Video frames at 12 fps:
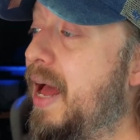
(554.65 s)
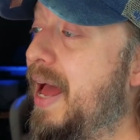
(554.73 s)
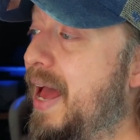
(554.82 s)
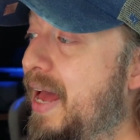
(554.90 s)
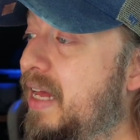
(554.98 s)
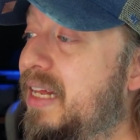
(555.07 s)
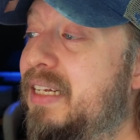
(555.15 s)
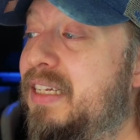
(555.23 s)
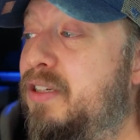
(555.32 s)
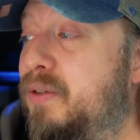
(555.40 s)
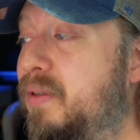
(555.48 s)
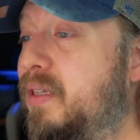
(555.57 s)
to
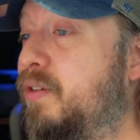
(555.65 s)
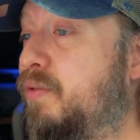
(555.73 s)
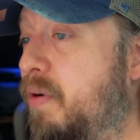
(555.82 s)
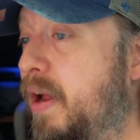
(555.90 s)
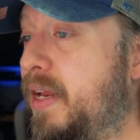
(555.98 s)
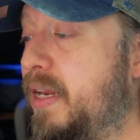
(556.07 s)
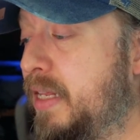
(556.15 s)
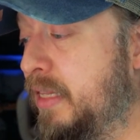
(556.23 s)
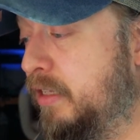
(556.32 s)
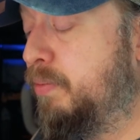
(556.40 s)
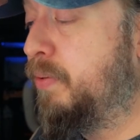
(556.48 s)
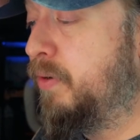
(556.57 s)
do things right in
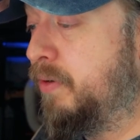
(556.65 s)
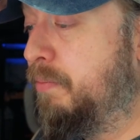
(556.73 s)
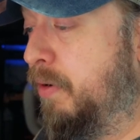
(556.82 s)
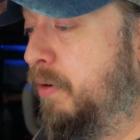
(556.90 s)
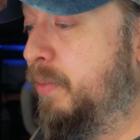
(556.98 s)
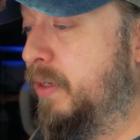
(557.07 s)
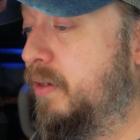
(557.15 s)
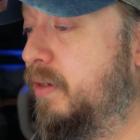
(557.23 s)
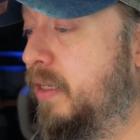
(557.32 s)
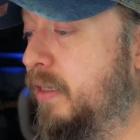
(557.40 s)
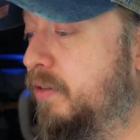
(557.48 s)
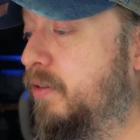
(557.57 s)
this current
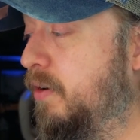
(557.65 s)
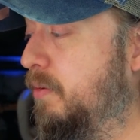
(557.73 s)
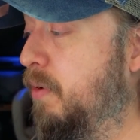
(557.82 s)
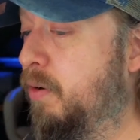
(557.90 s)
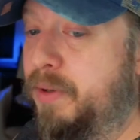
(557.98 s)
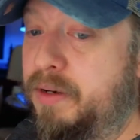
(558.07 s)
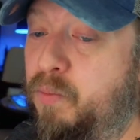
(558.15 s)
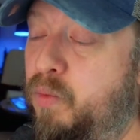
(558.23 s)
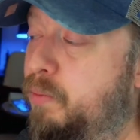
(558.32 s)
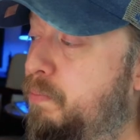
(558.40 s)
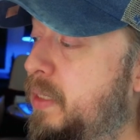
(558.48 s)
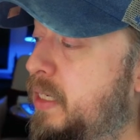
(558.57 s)
moment
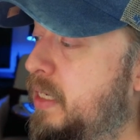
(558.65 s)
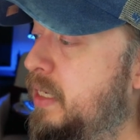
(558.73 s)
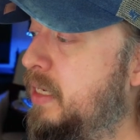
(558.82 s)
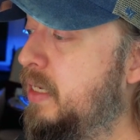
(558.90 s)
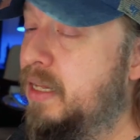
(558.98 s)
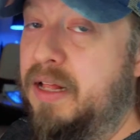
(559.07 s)
will be